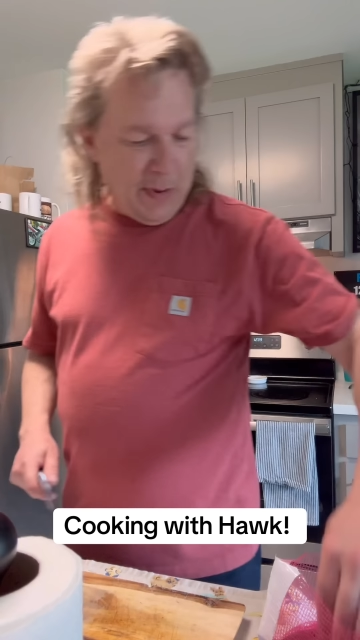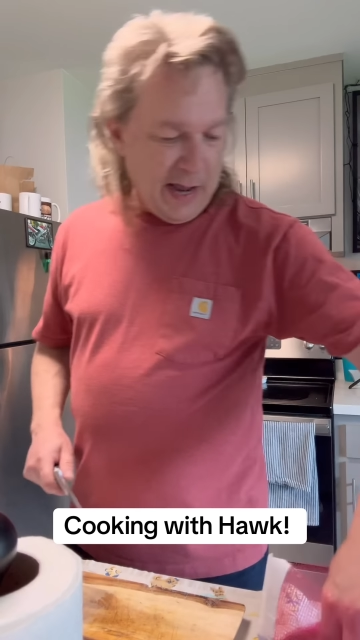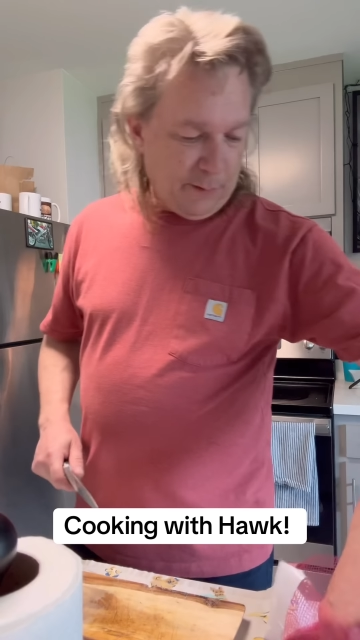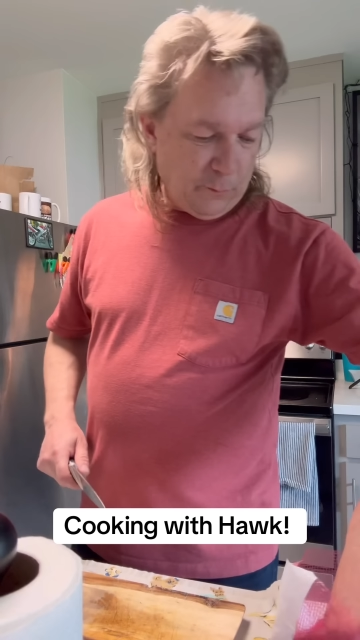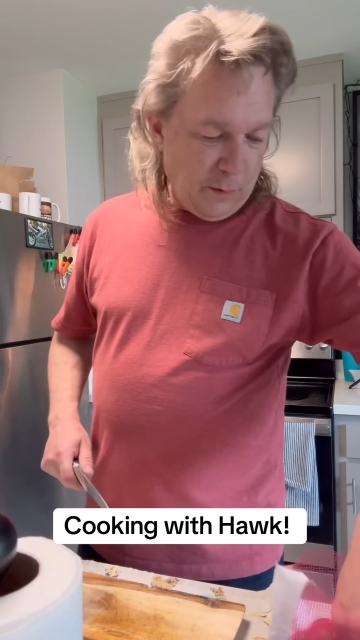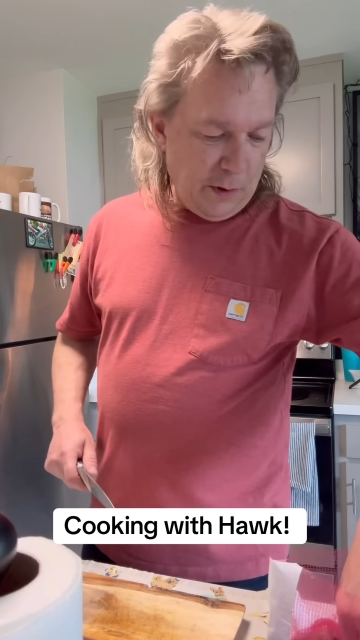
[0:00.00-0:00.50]

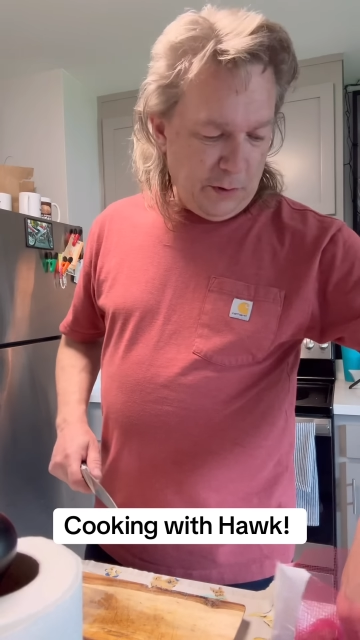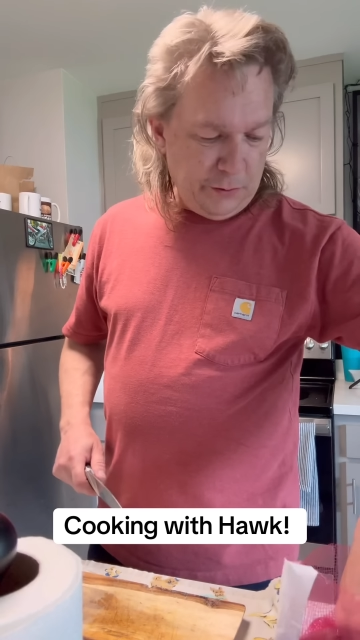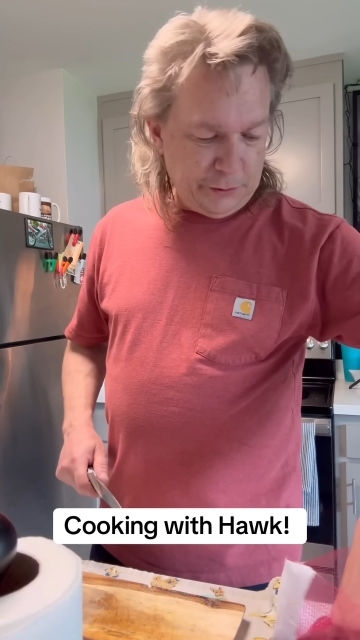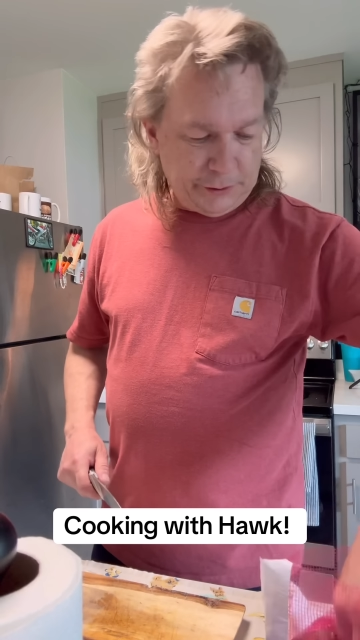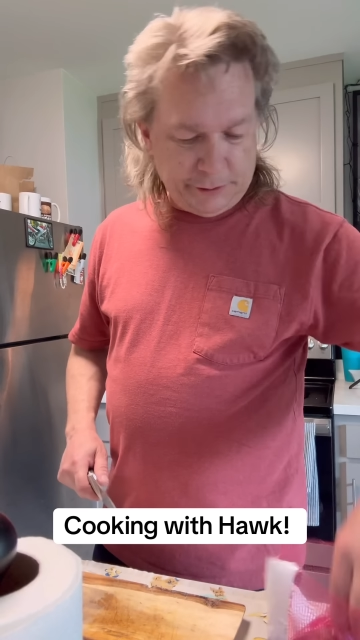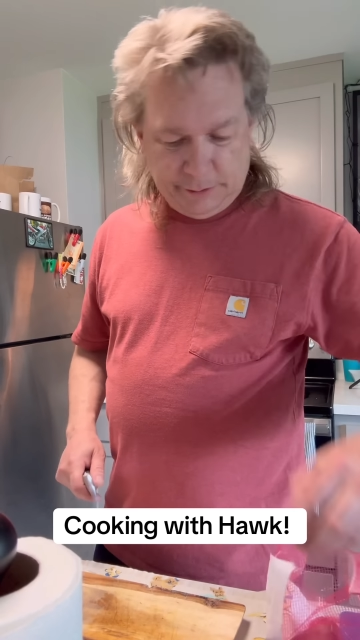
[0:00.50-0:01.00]
Matt
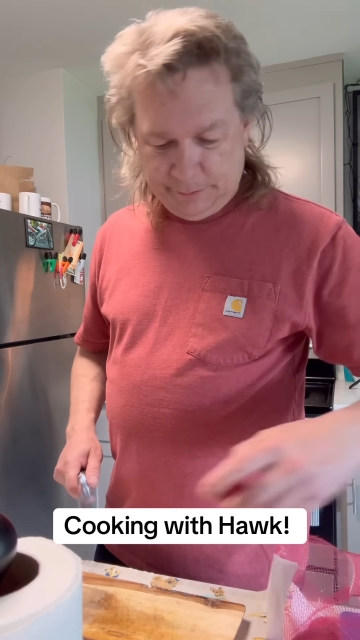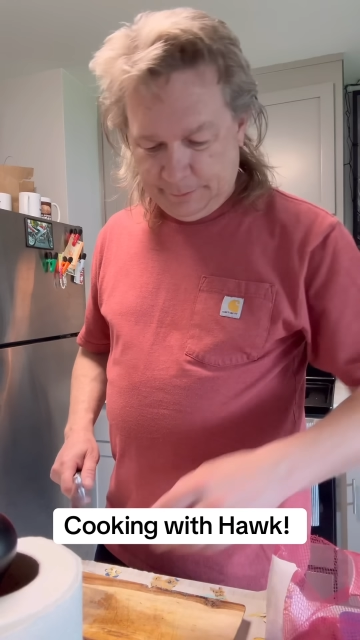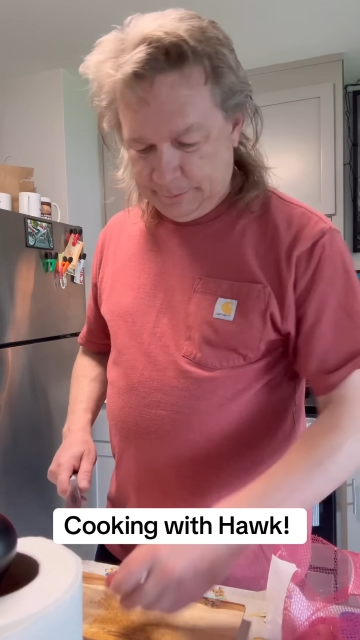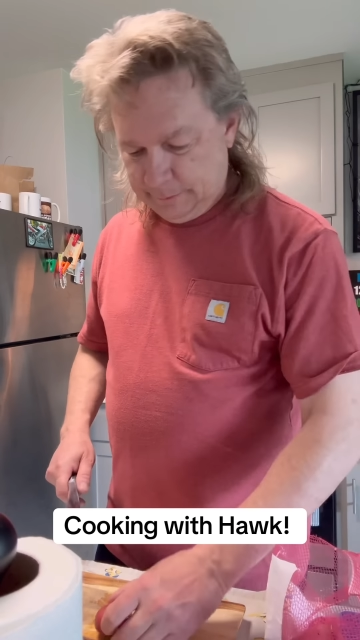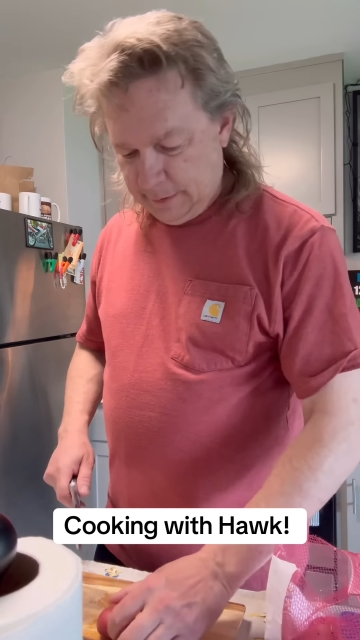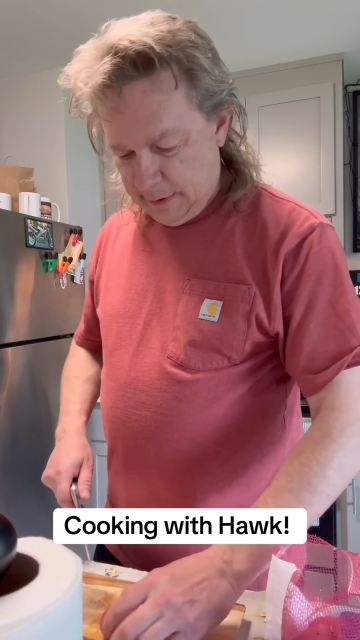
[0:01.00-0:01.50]
Walsh.
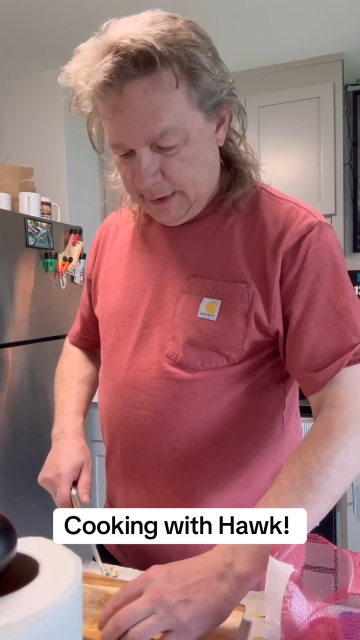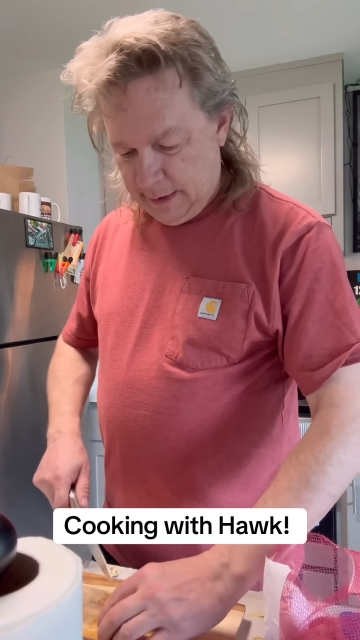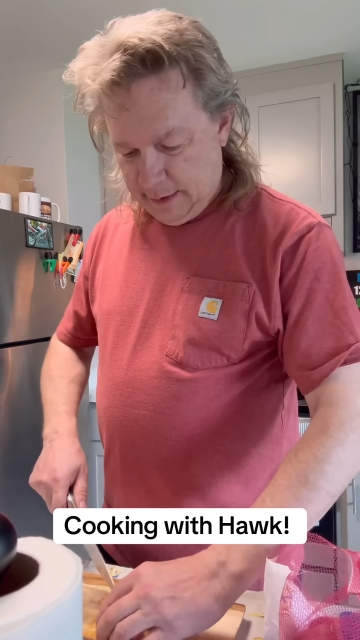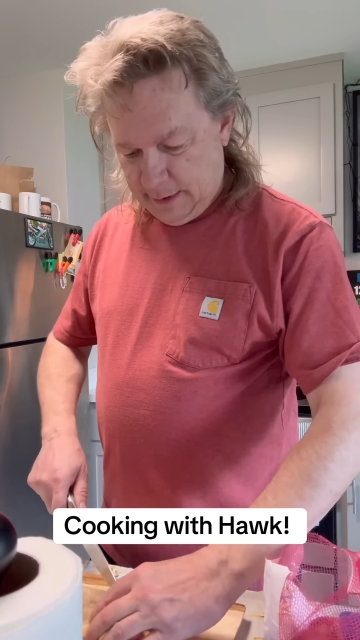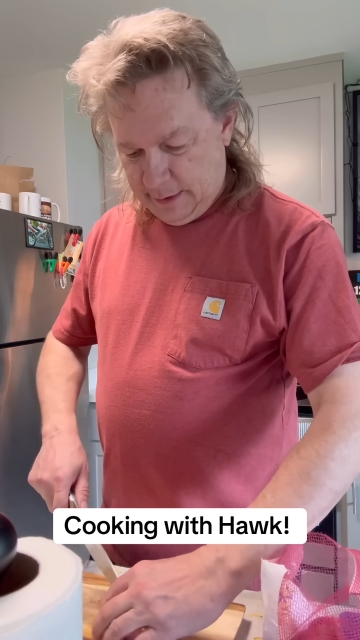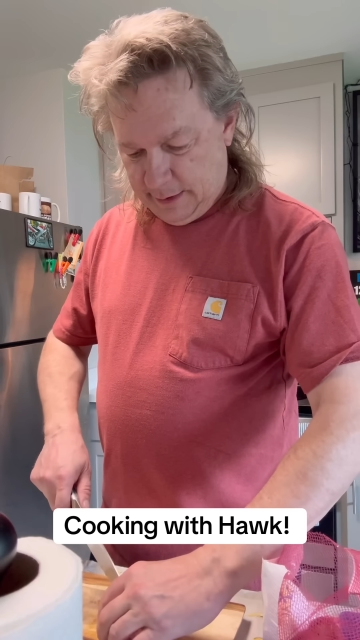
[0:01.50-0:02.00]

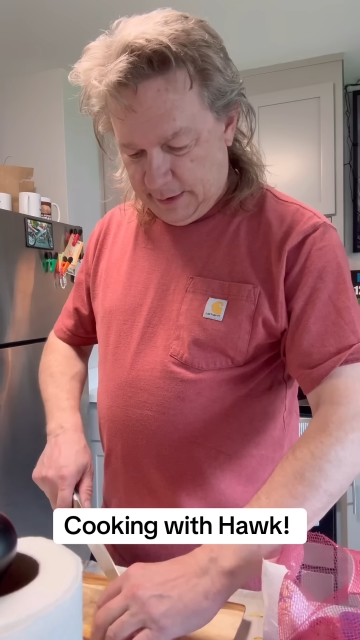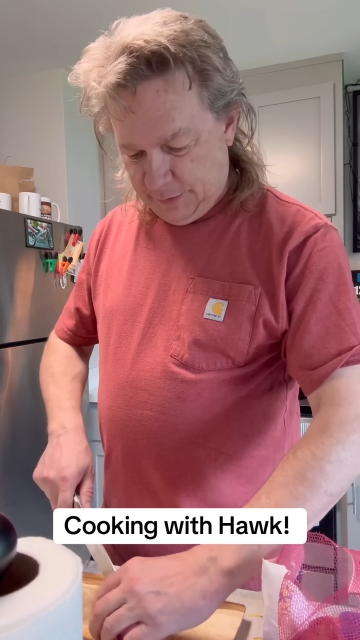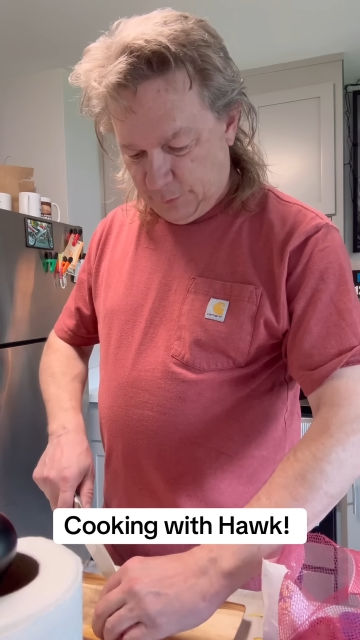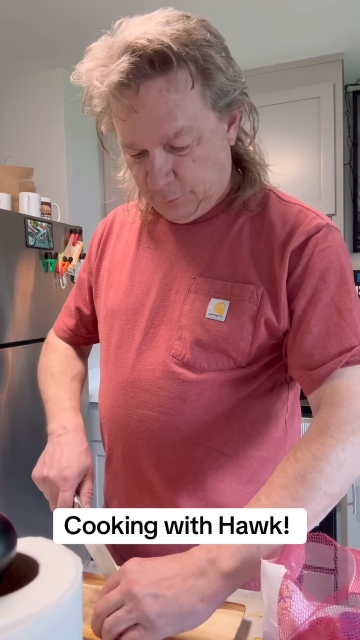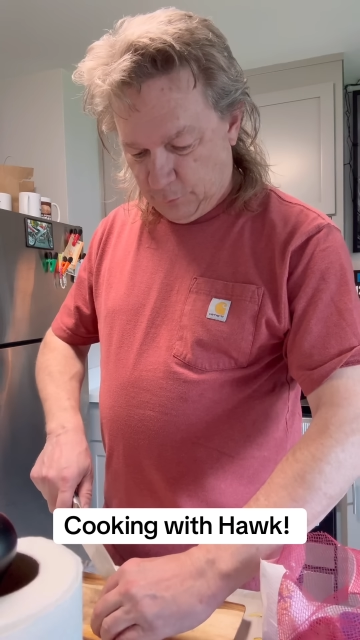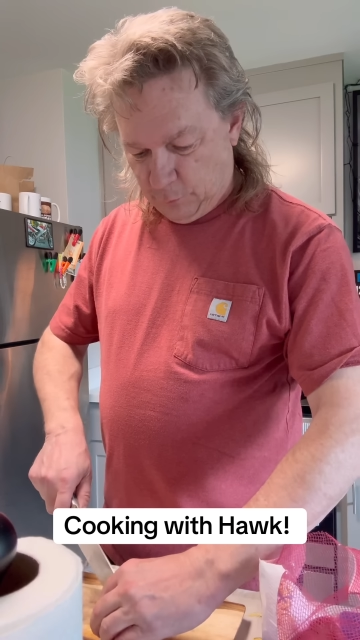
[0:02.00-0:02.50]

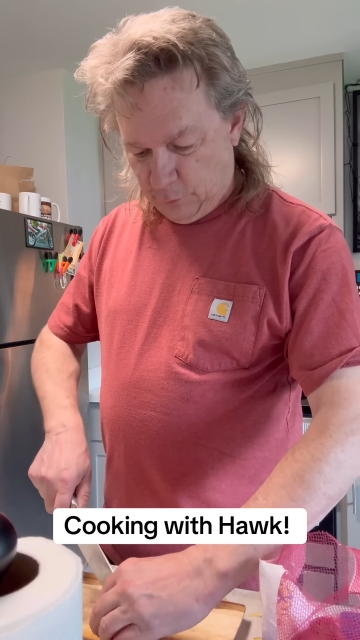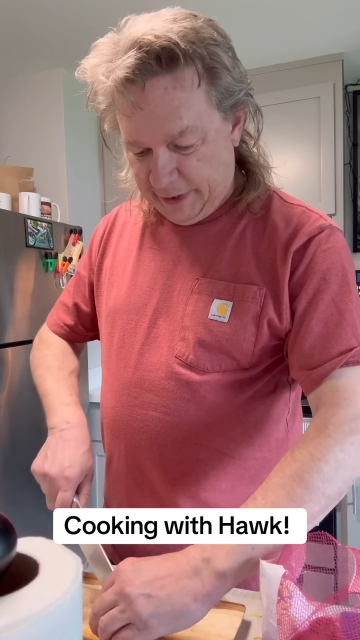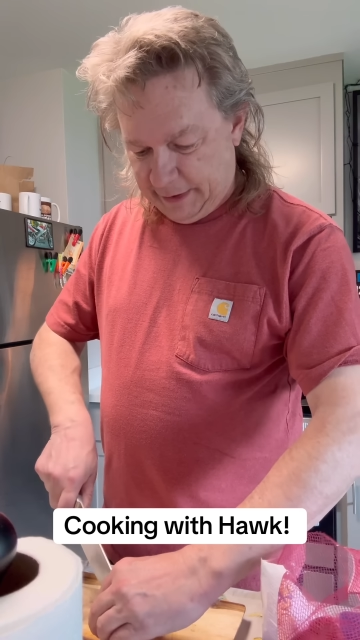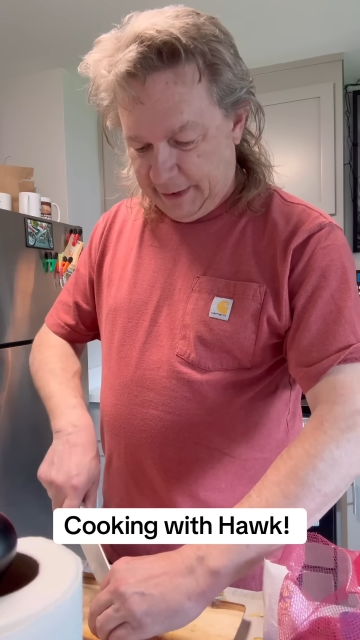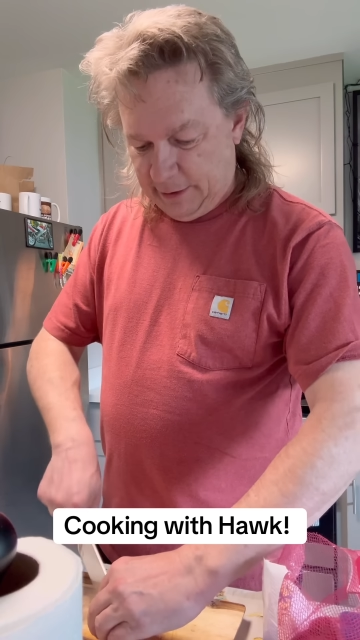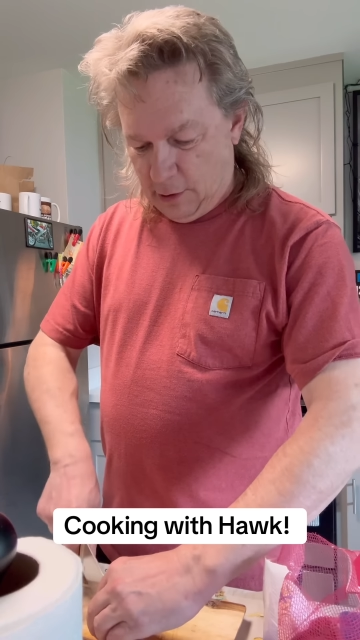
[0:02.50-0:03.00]
He's
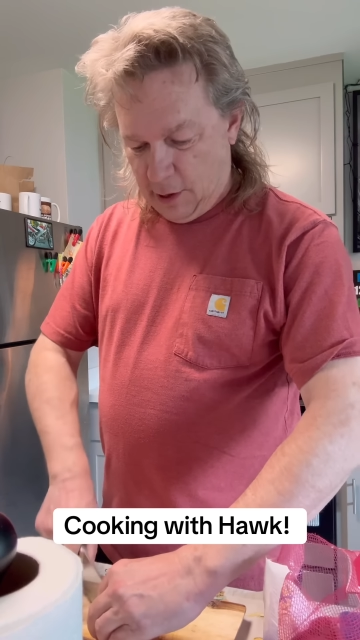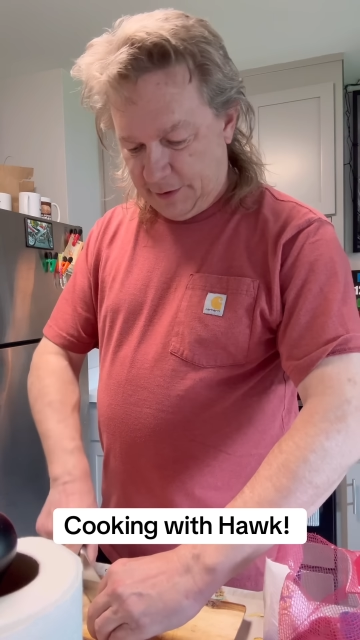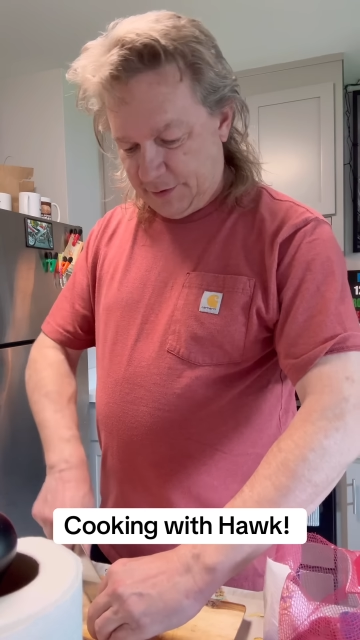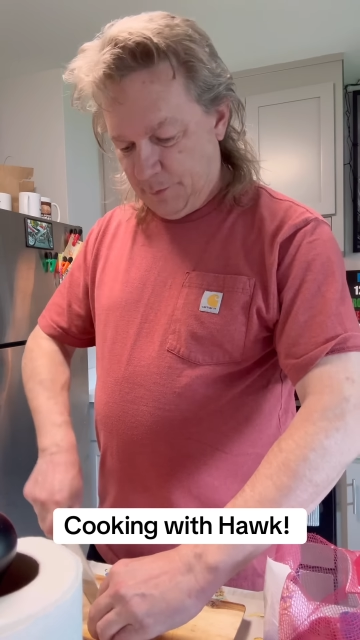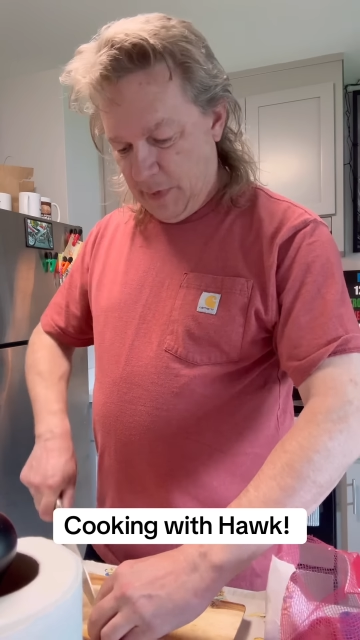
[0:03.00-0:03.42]
really lost